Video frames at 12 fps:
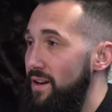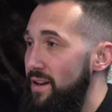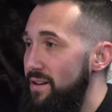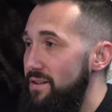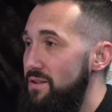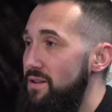
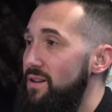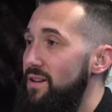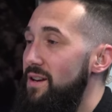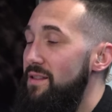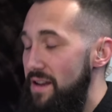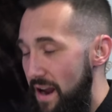is
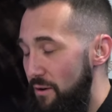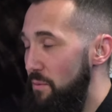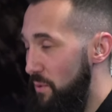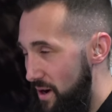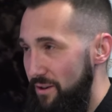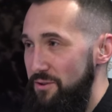the Aaron
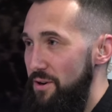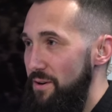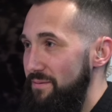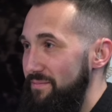Prager Show.